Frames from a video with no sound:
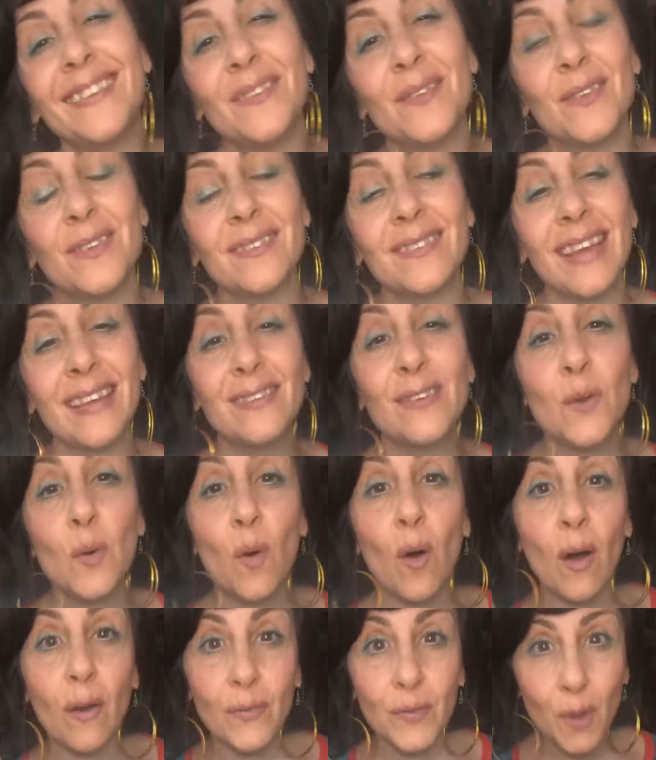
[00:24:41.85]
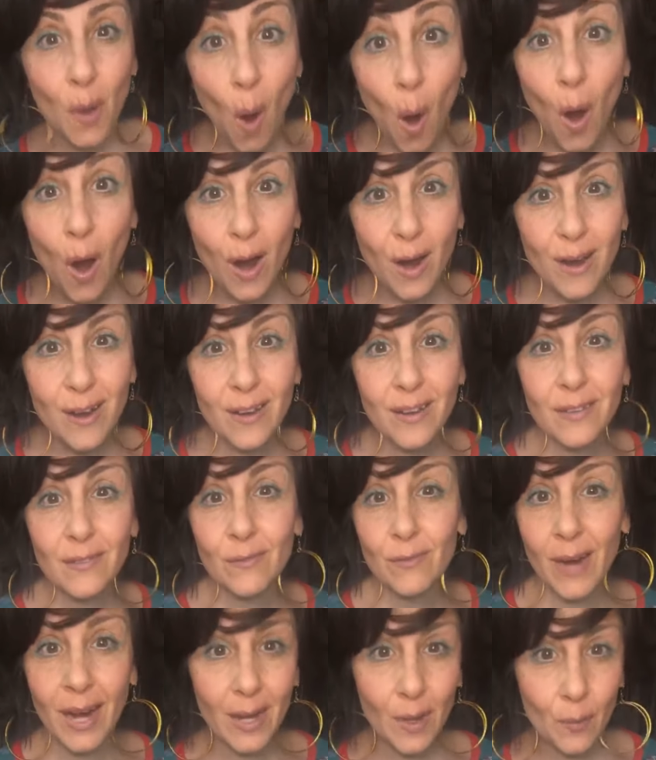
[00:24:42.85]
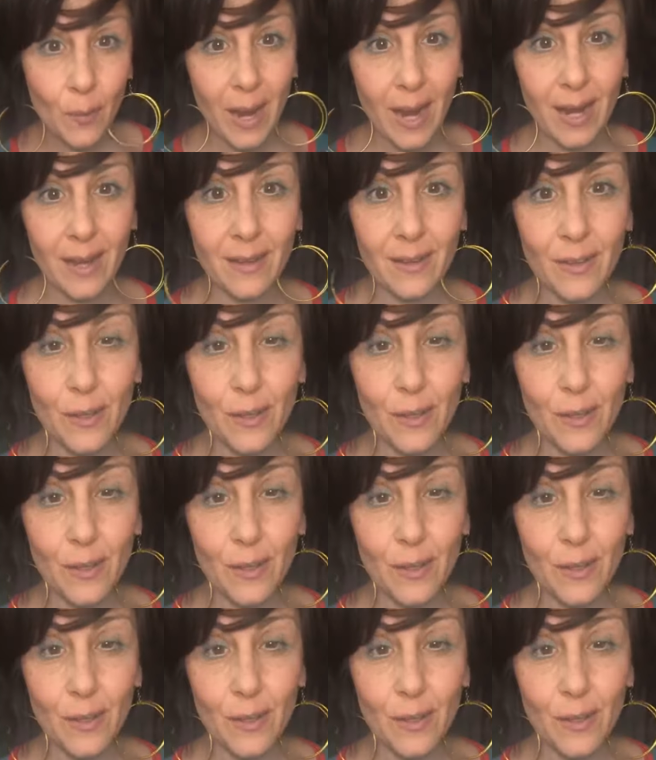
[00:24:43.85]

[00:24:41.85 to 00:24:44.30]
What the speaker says: sets you off the hook right away.